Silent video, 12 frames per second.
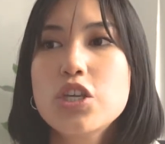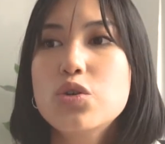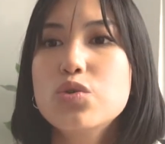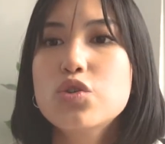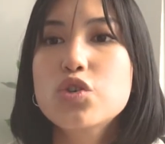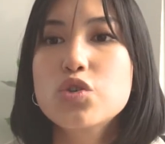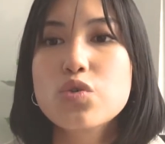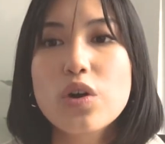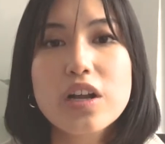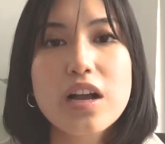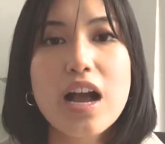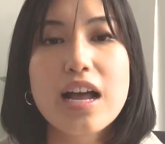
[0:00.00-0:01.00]
Use
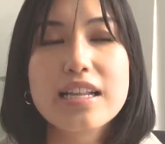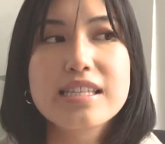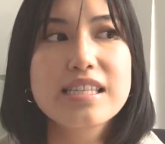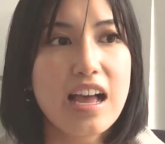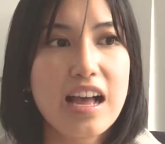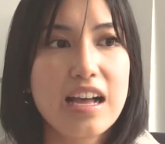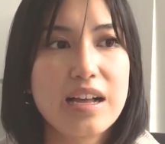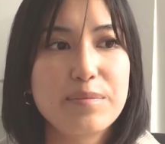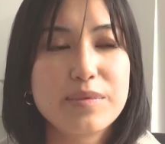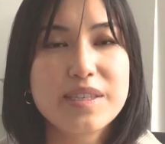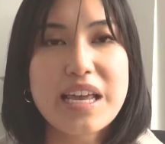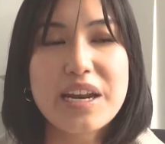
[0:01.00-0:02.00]
shortcuts,
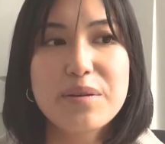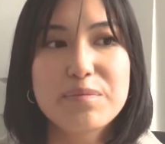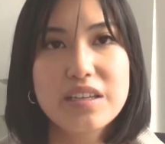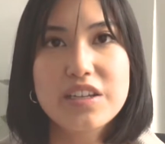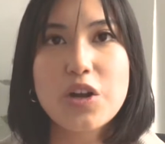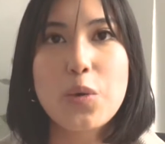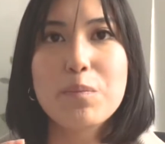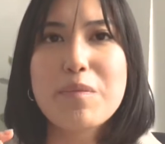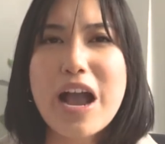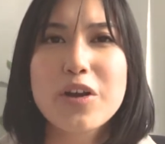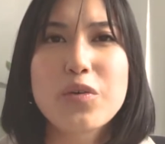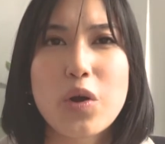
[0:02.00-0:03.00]
set up,
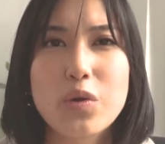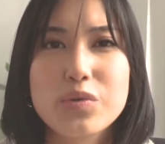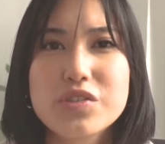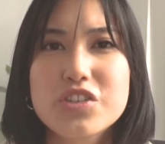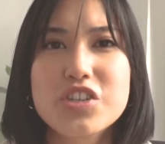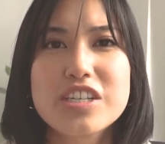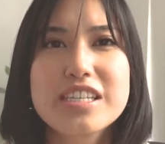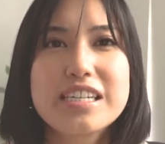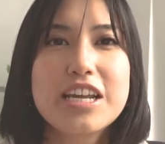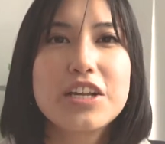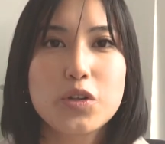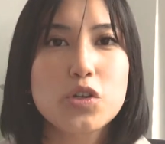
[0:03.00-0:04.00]

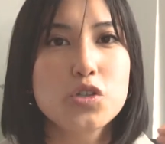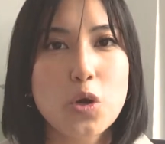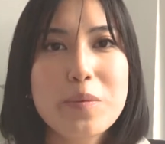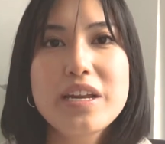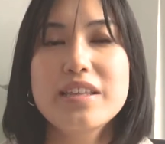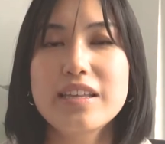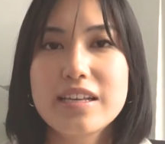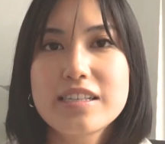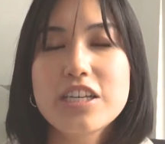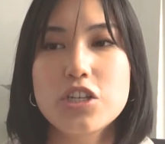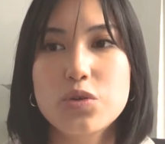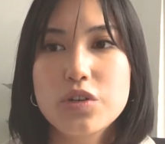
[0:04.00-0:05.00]
macros. There's so many
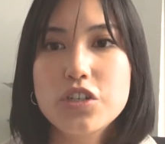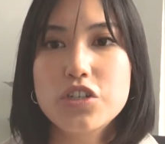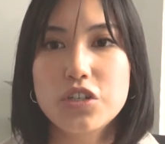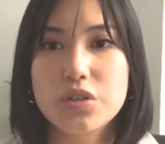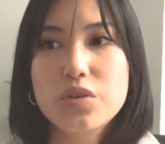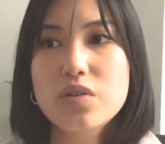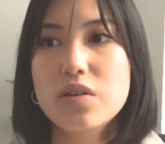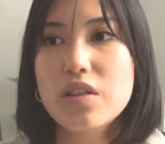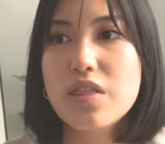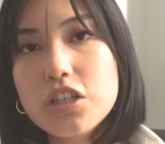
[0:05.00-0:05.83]
things that you could do.